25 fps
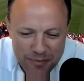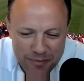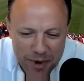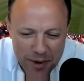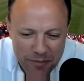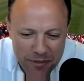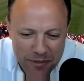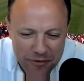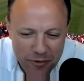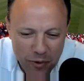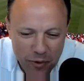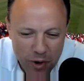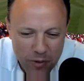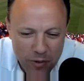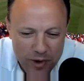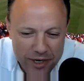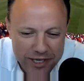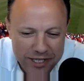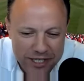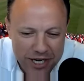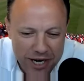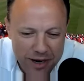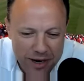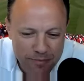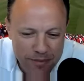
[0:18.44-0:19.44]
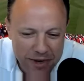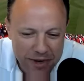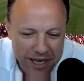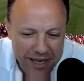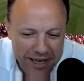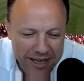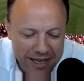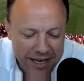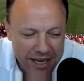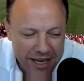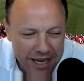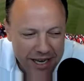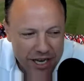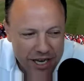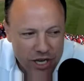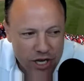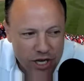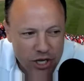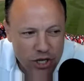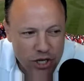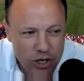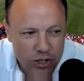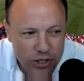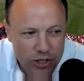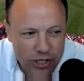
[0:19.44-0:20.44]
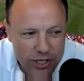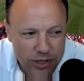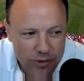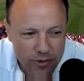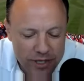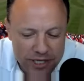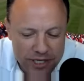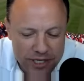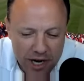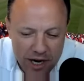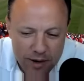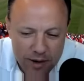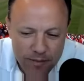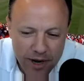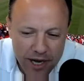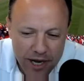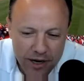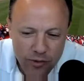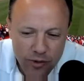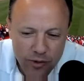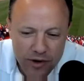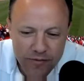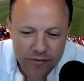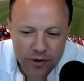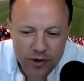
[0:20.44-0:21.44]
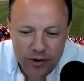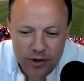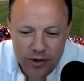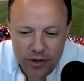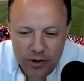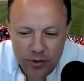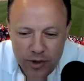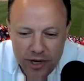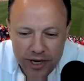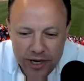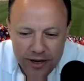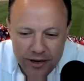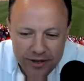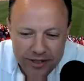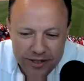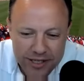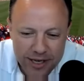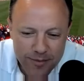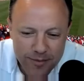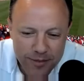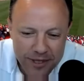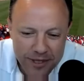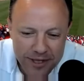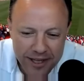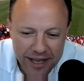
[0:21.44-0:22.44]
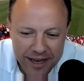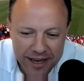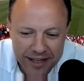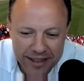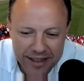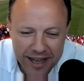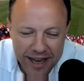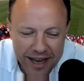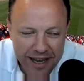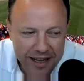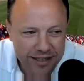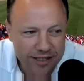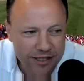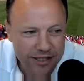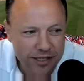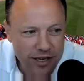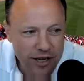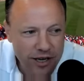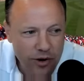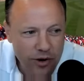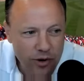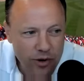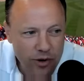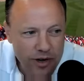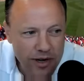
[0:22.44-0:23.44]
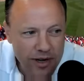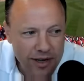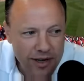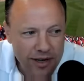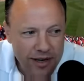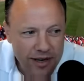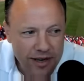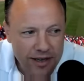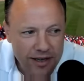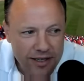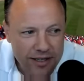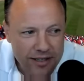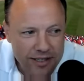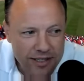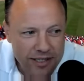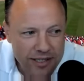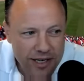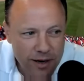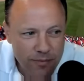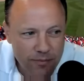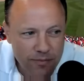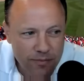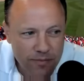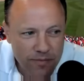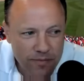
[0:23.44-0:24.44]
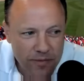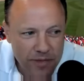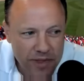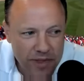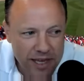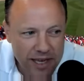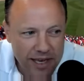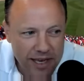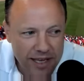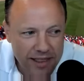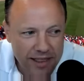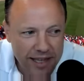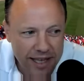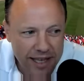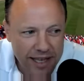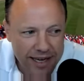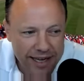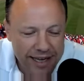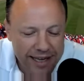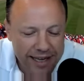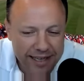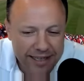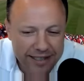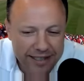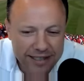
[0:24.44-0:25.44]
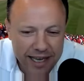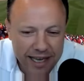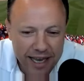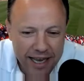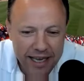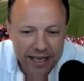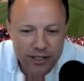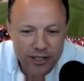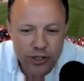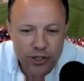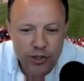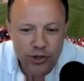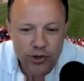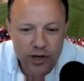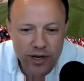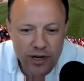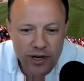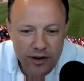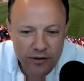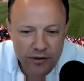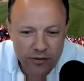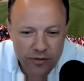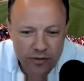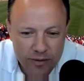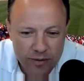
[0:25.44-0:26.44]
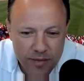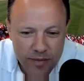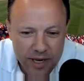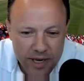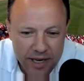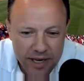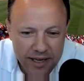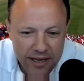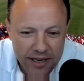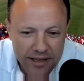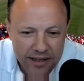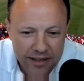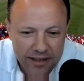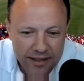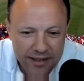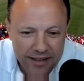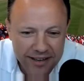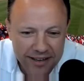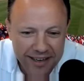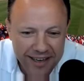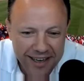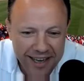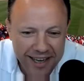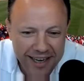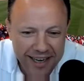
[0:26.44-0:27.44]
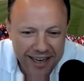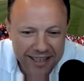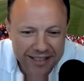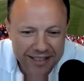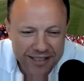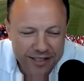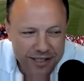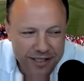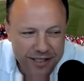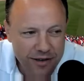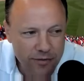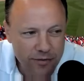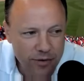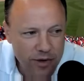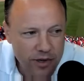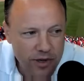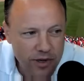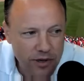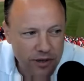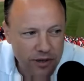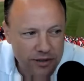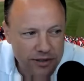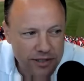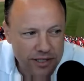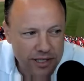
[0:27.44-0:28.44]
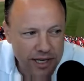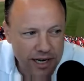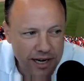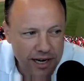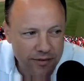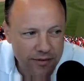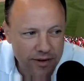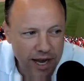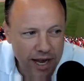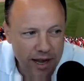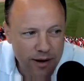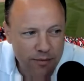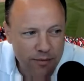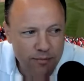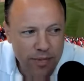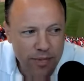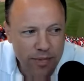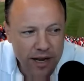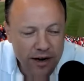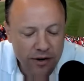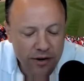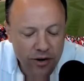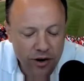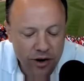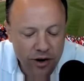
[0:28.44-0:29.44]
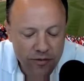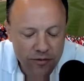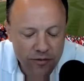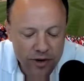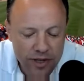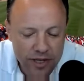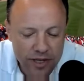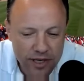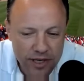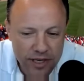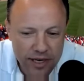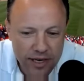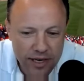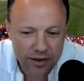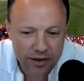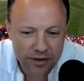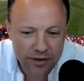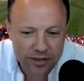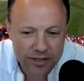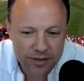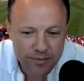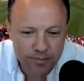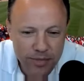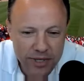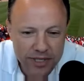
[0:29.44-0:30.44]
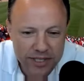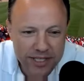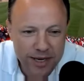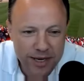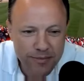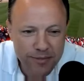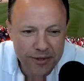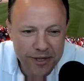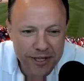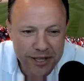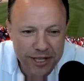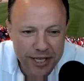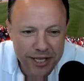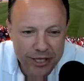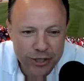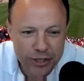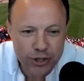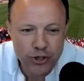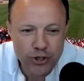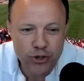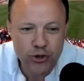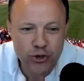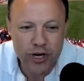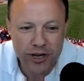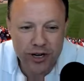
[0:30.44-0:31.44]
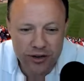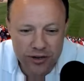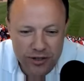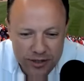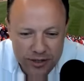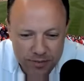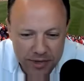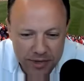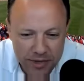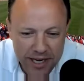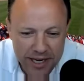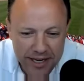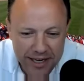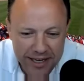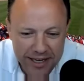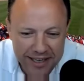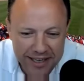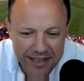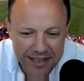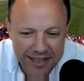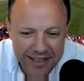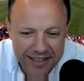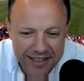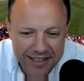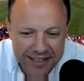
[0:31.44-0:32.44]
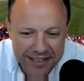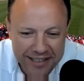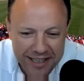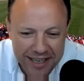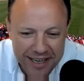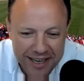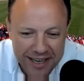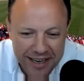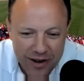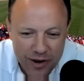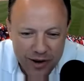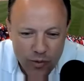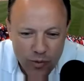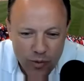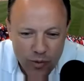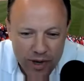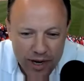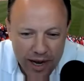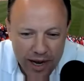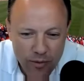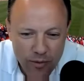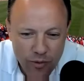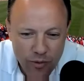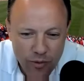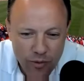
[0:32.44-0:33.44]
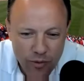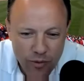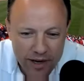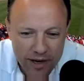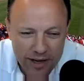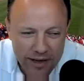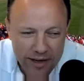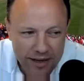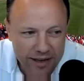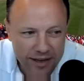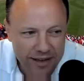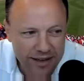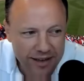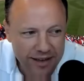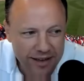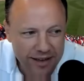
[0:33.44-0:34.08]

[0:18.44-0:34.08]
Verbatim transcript: But before we jump in, usually we talk about a review of the week or something like that. So something that is a trigger for me, and it's difficult, and I've gotten better over the years, but something that triggers me is when I want to